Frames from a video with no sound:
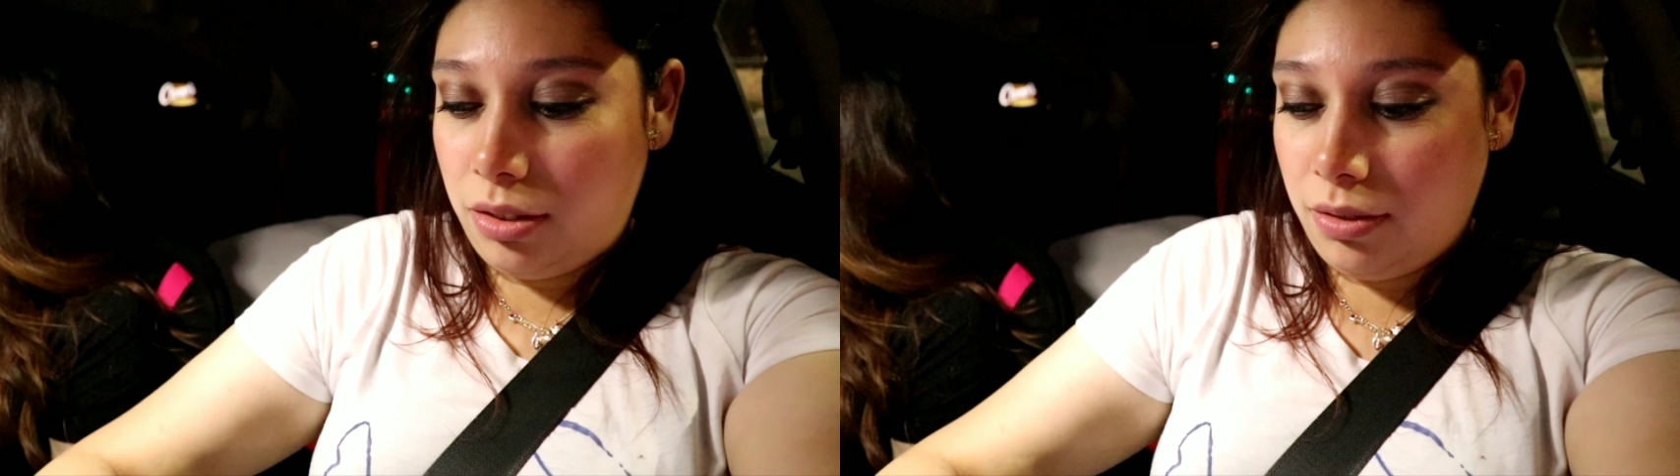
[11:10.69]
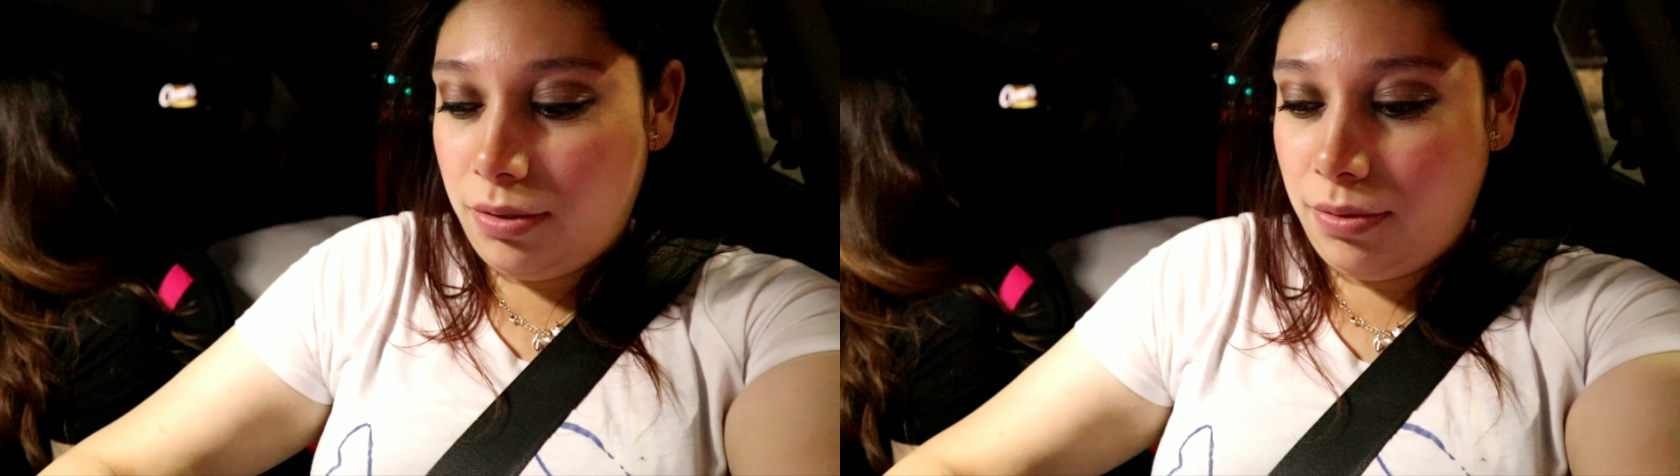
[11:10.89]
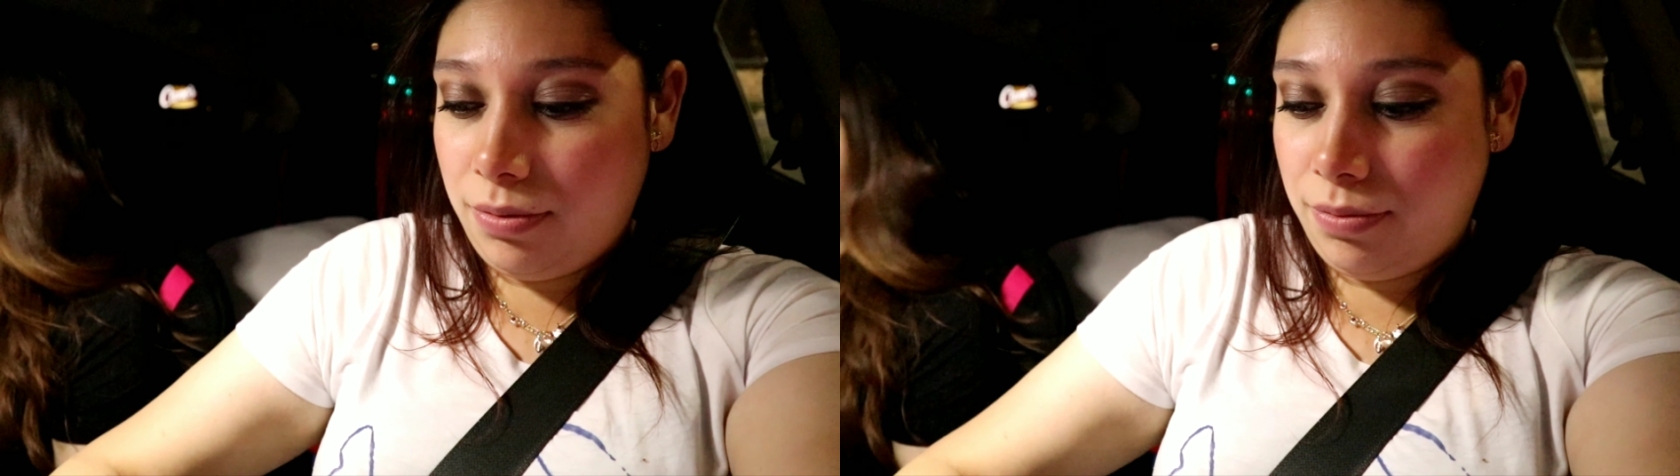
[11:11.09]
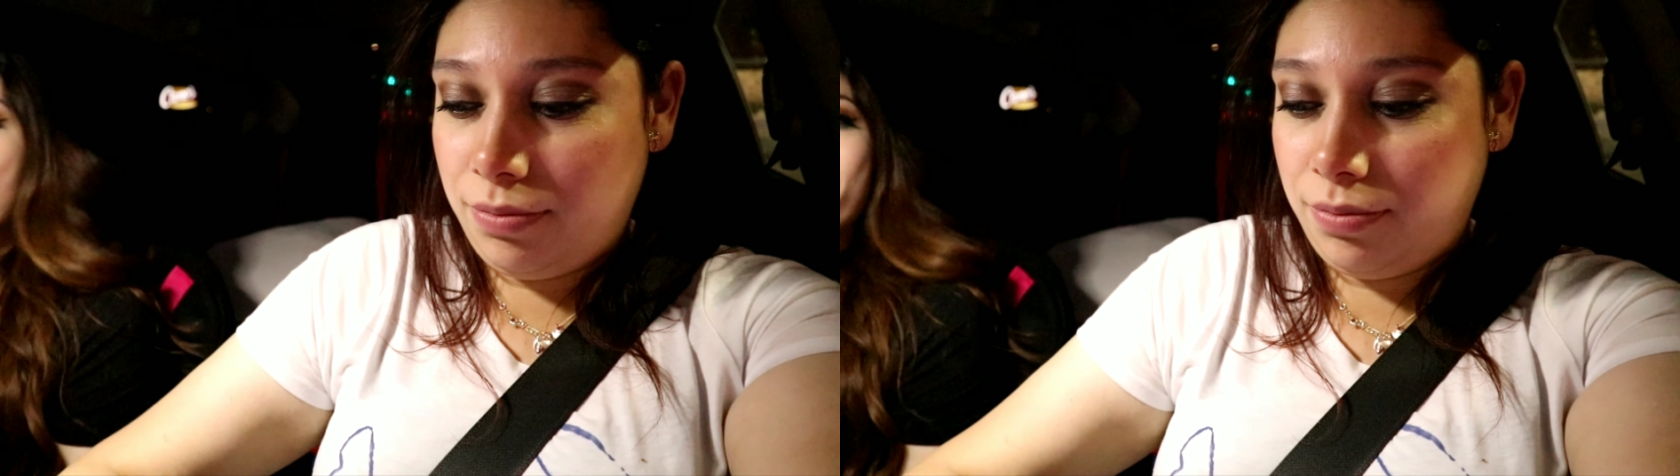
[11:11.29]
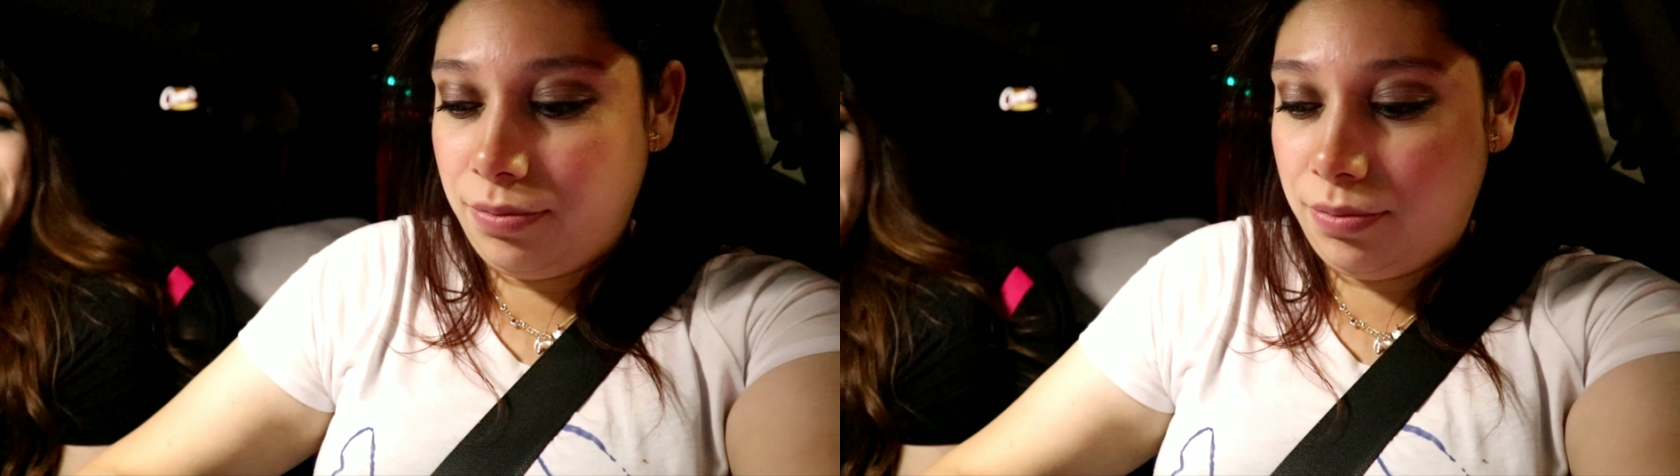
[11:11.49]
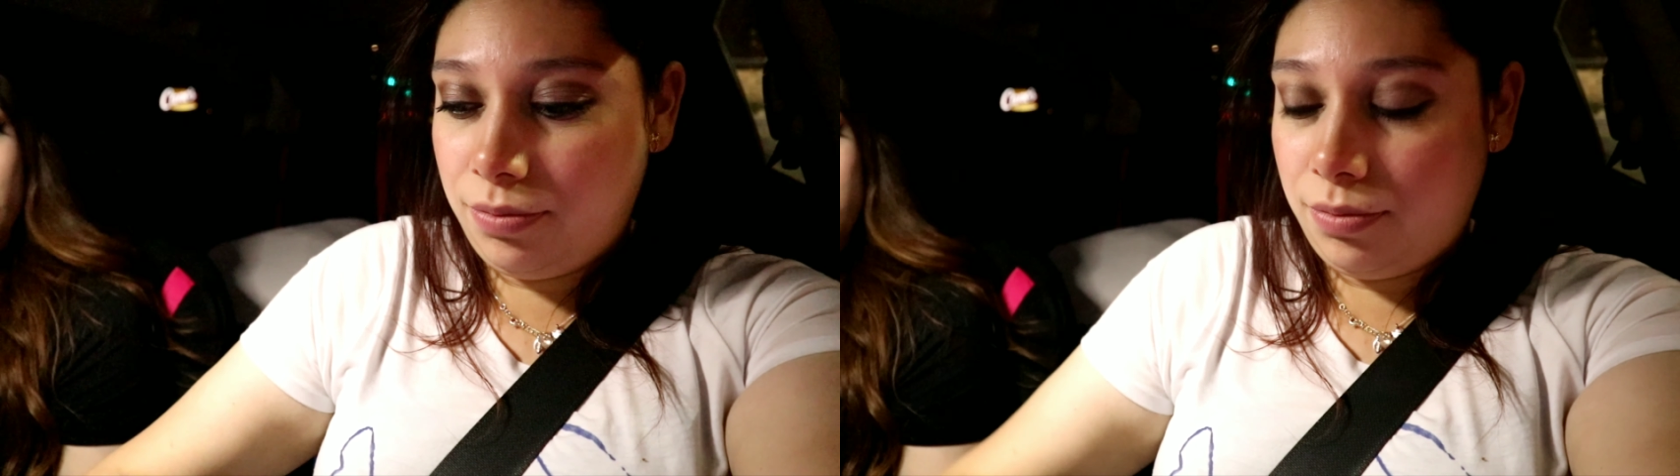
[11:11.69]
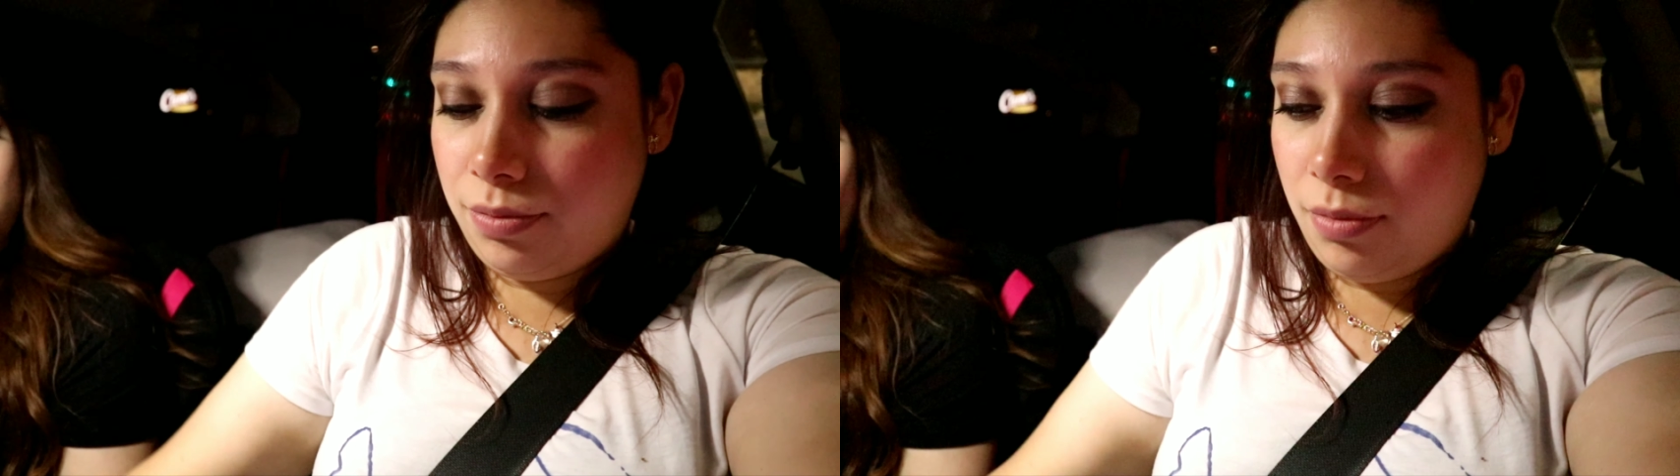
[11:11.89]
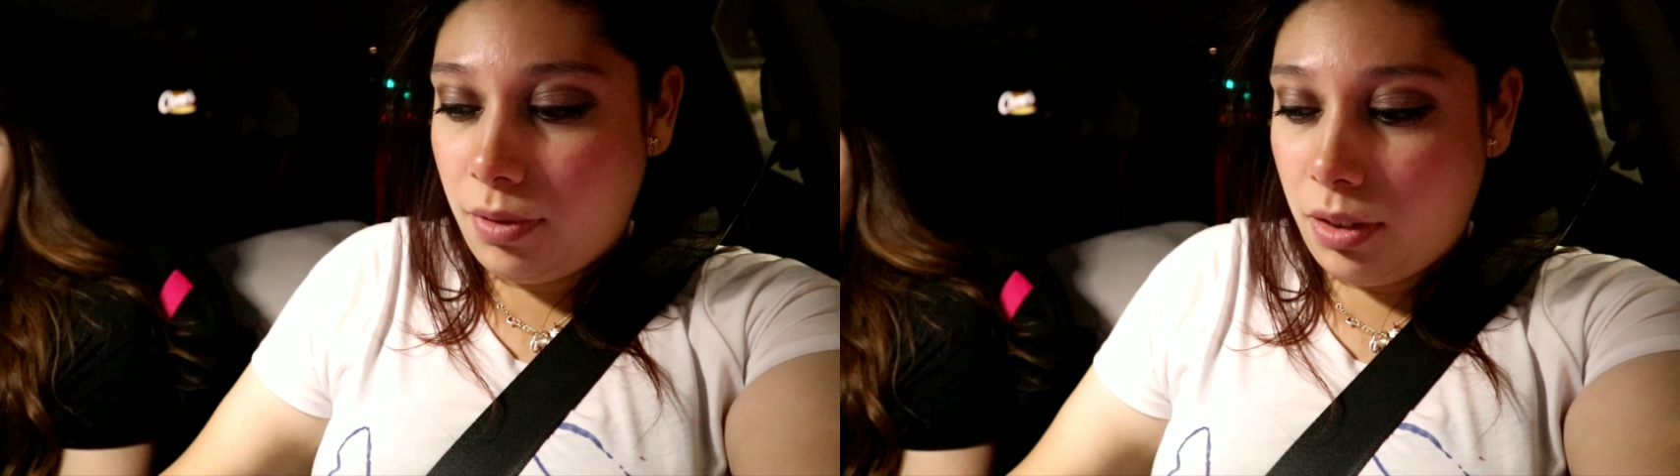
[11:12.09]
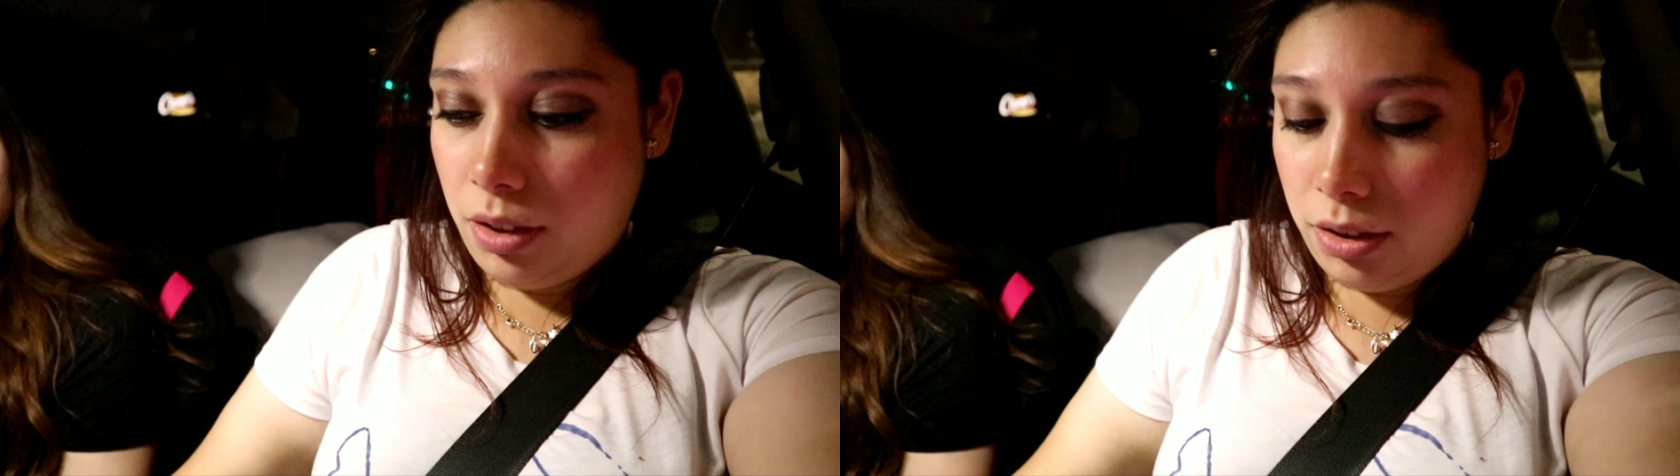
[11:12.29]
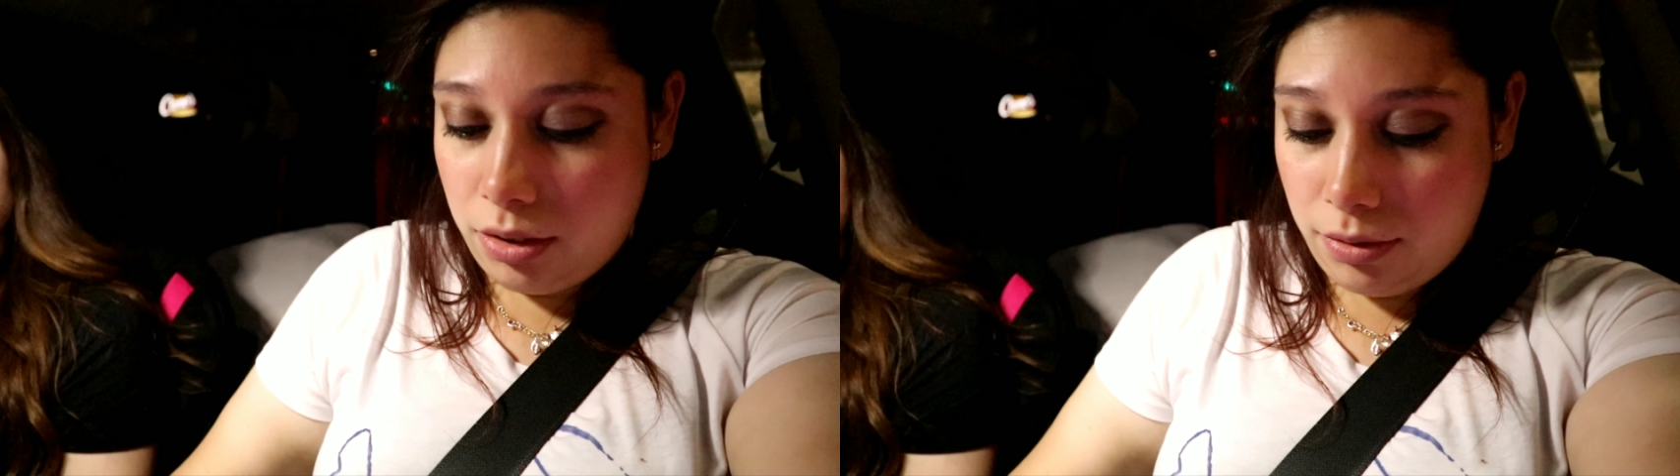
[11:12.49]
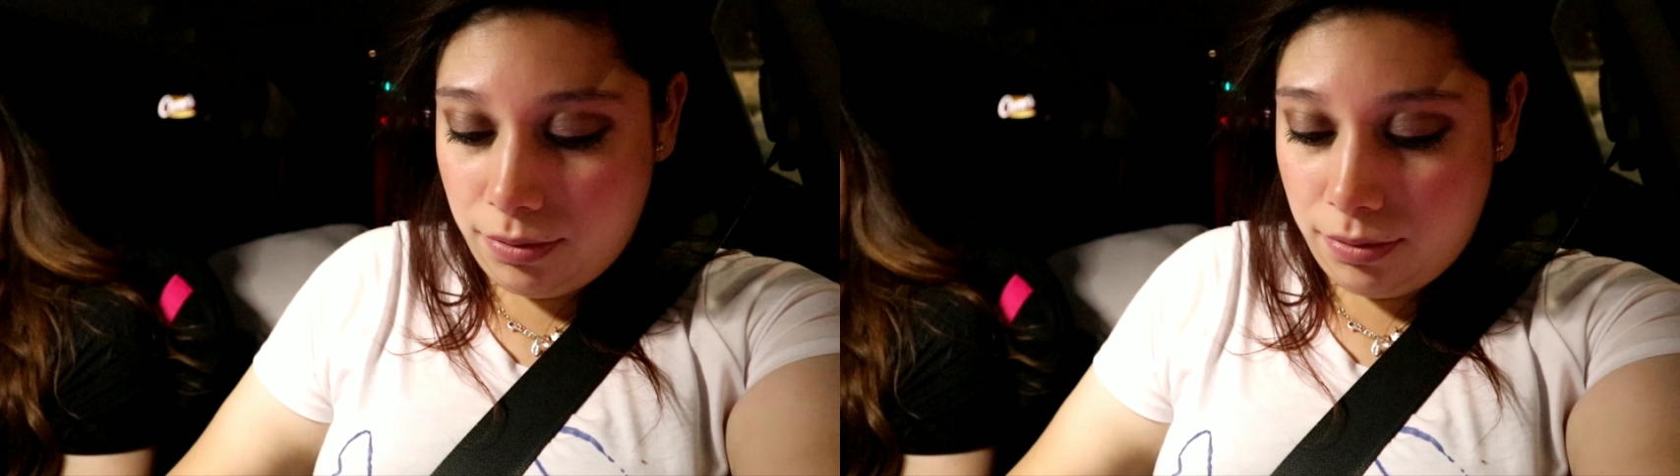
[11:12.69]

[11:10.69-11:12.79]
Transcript: It's good though. It is.